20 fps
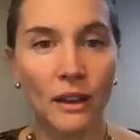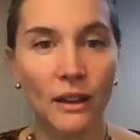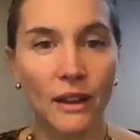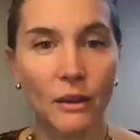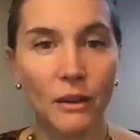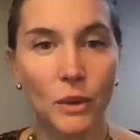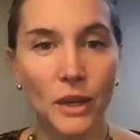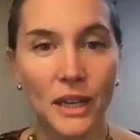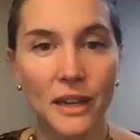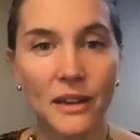and
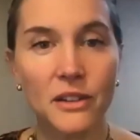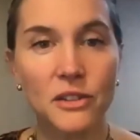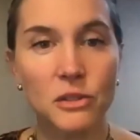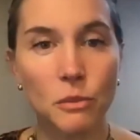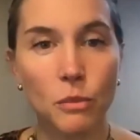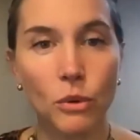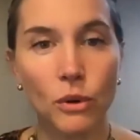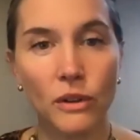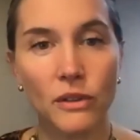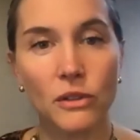we need to
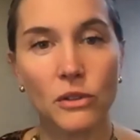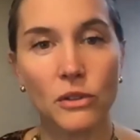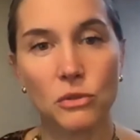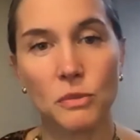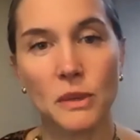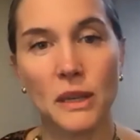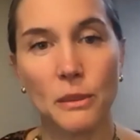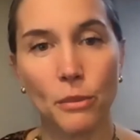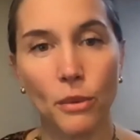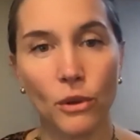support those
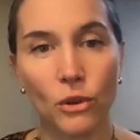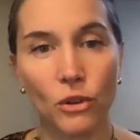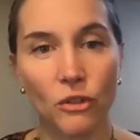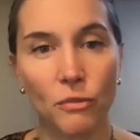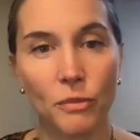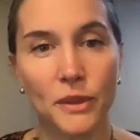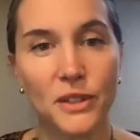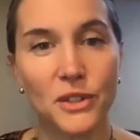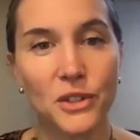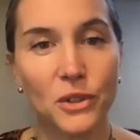people who've
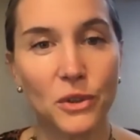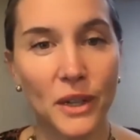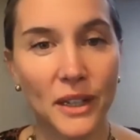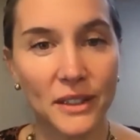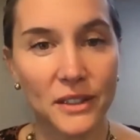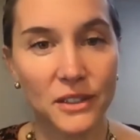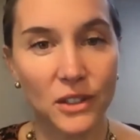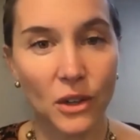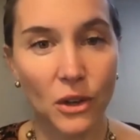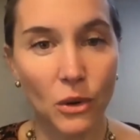been doing
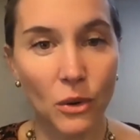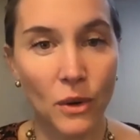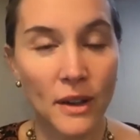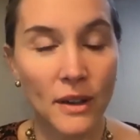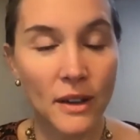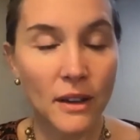so